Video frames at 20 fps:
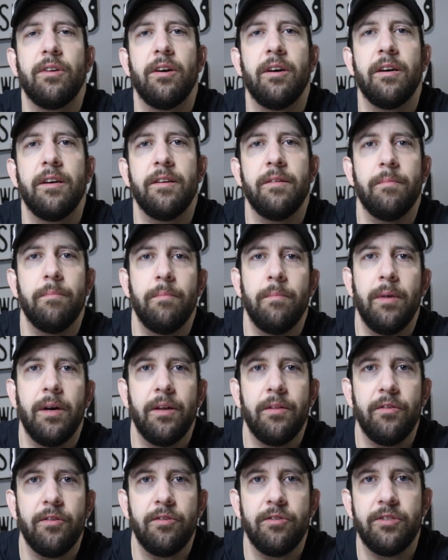on
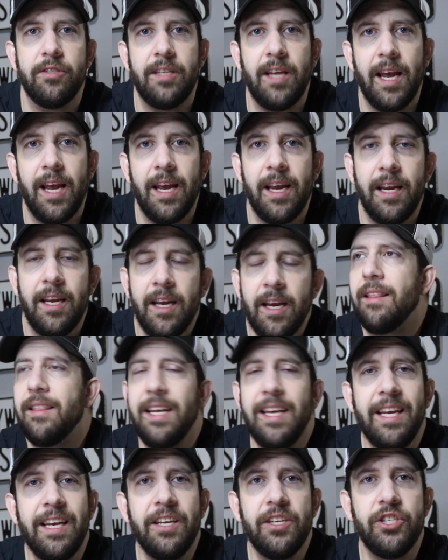Mother's Day. I
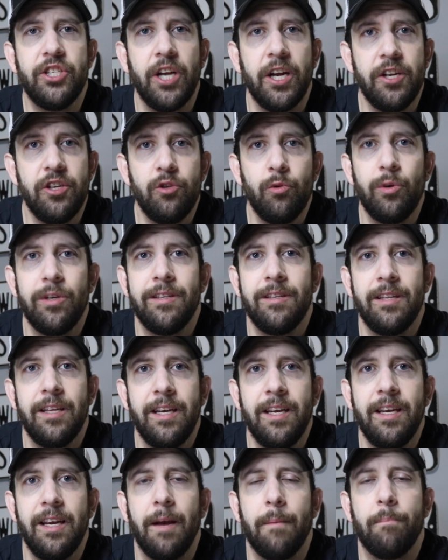think he
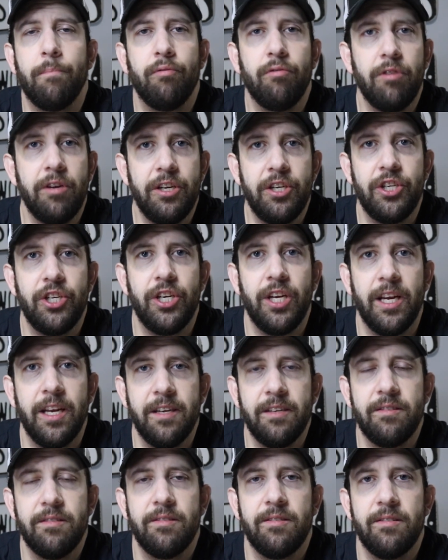genuinely
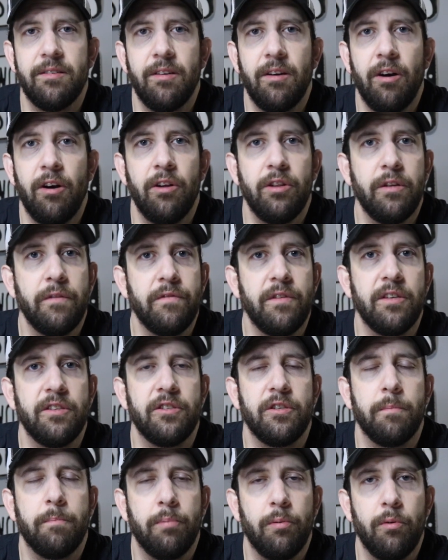appreciates all of the
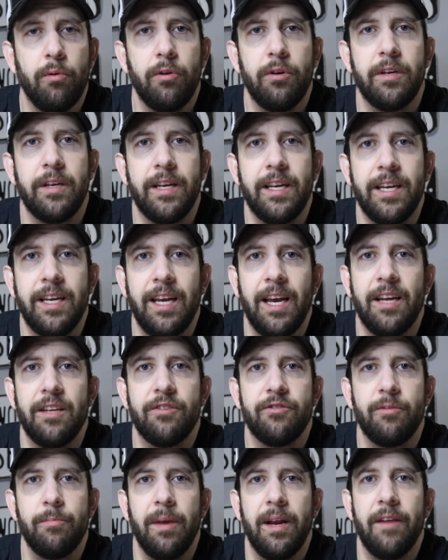support he
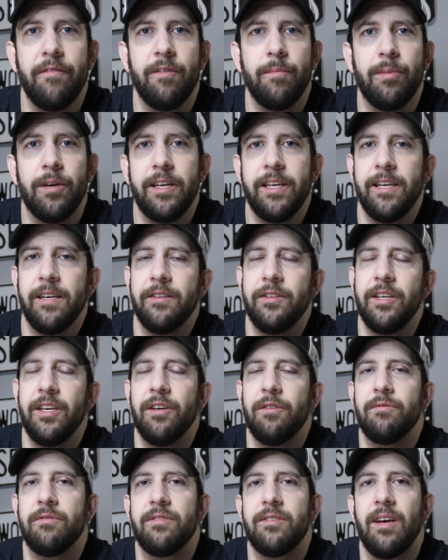gets from everybody on the
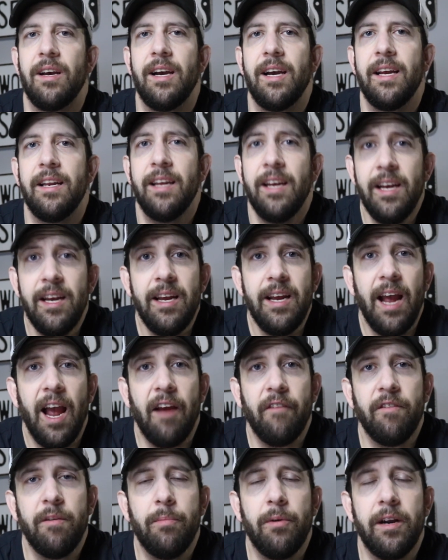outside,
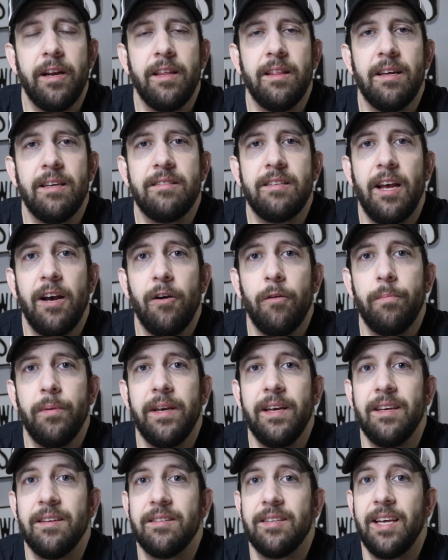everybody that's
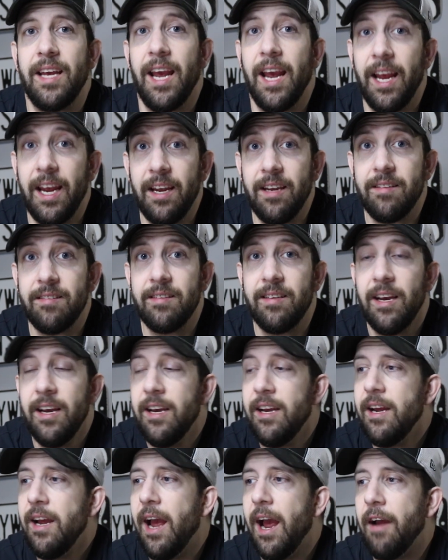helping his case,
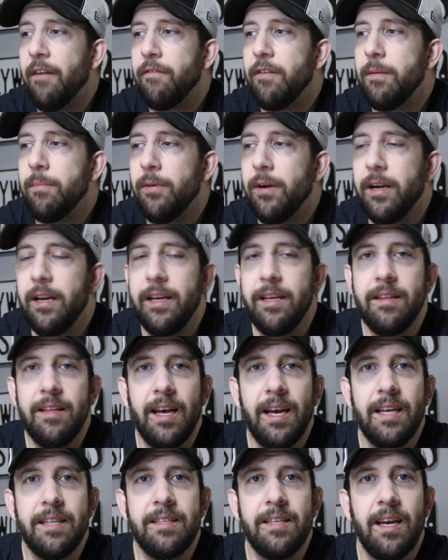everybody
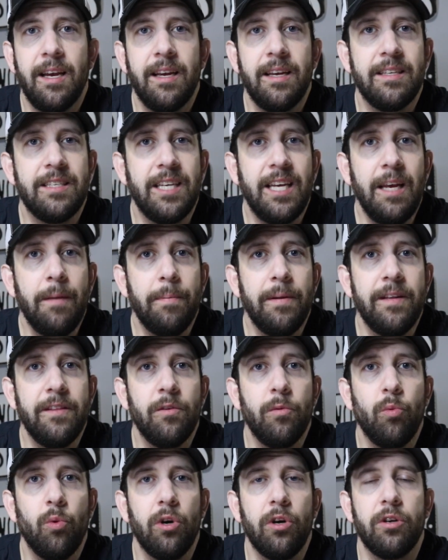that is keeping
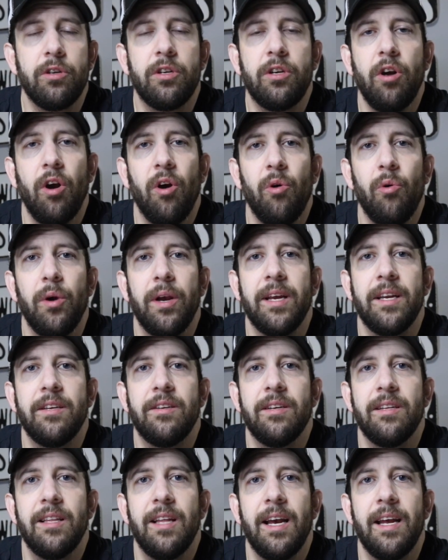the word going
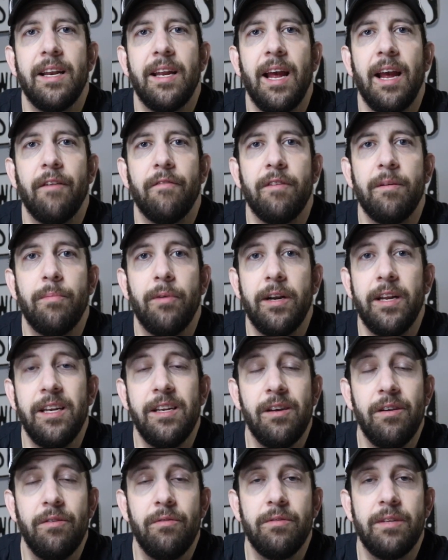to let everybody
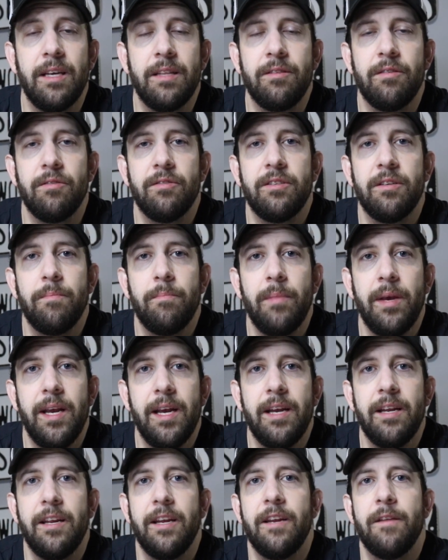know that there's a
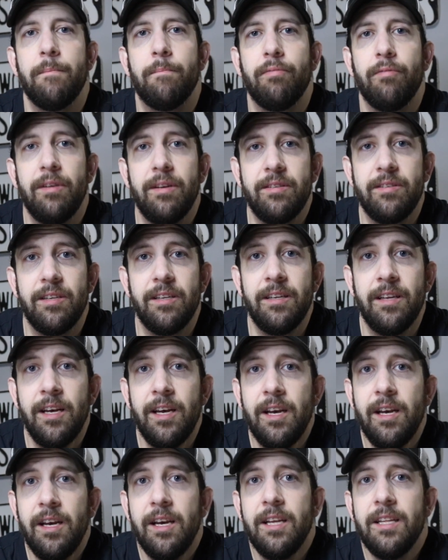man in prison
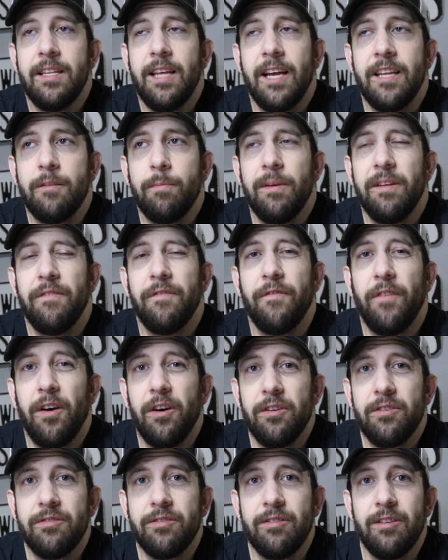that's been
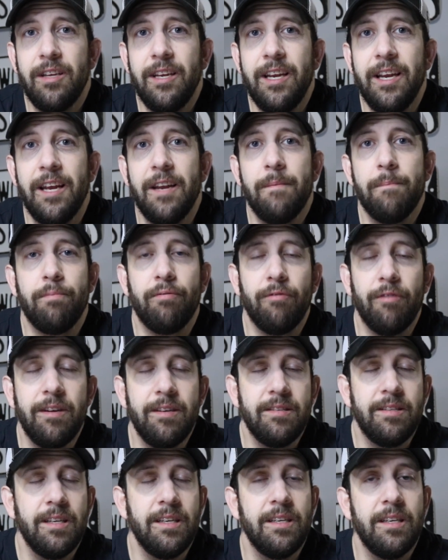falsely
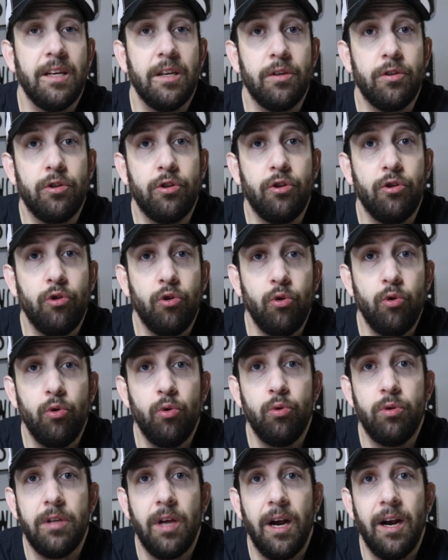imprisoned
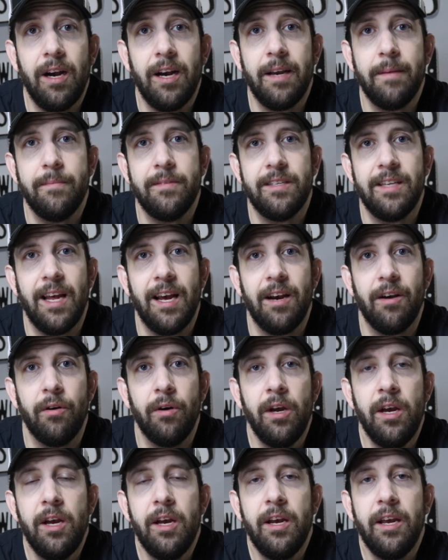2 times
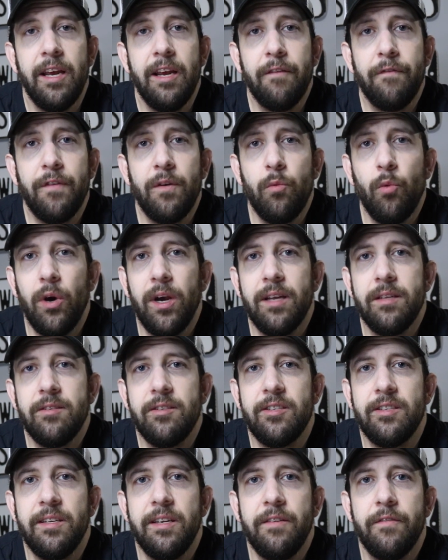now. If and when
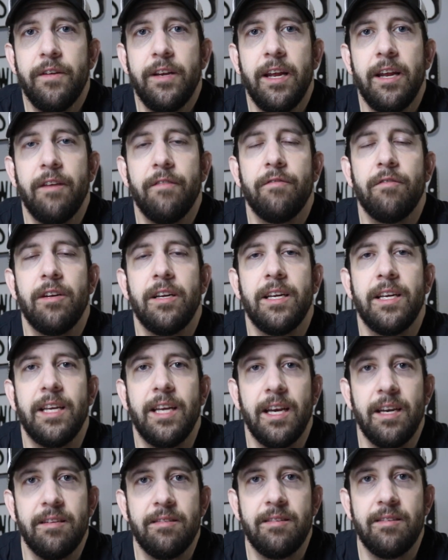Stephen Avery
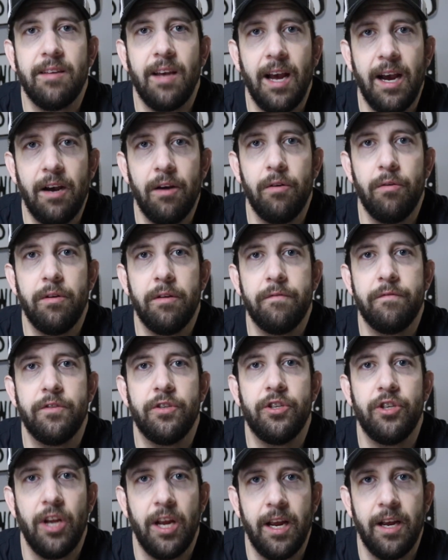gets out of
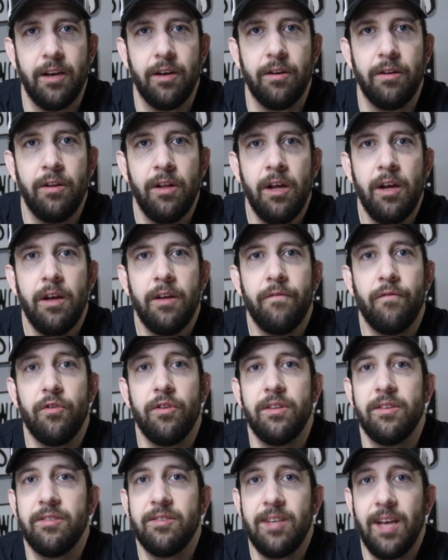jail
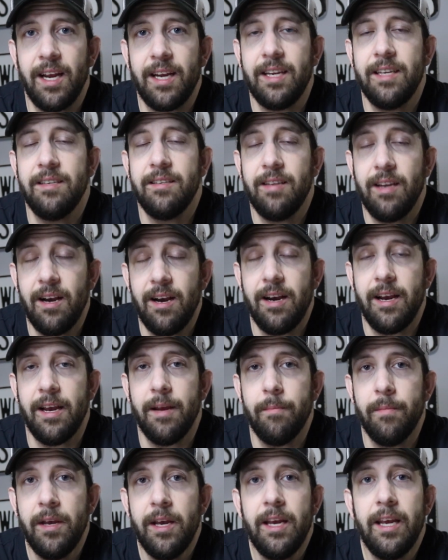for the second
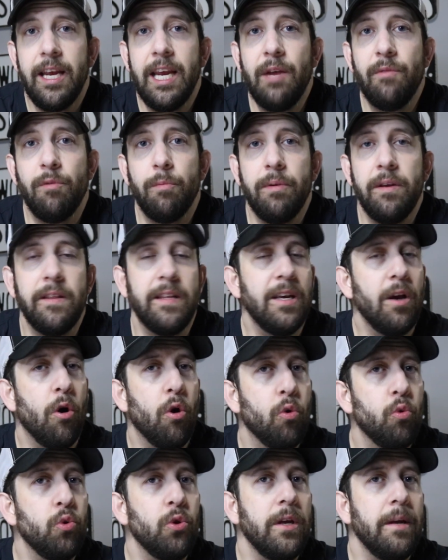time, he will be the
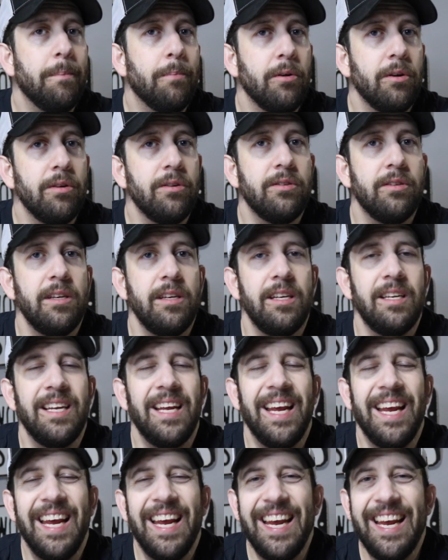only person in
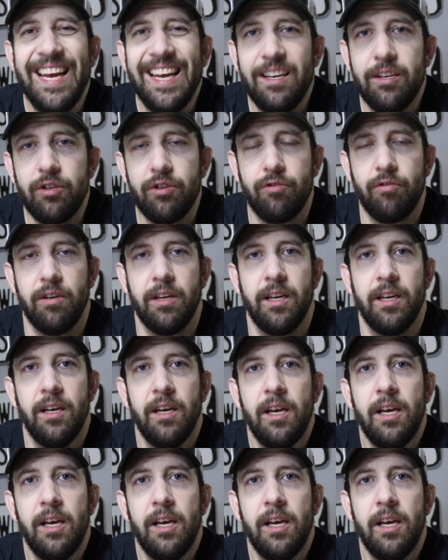history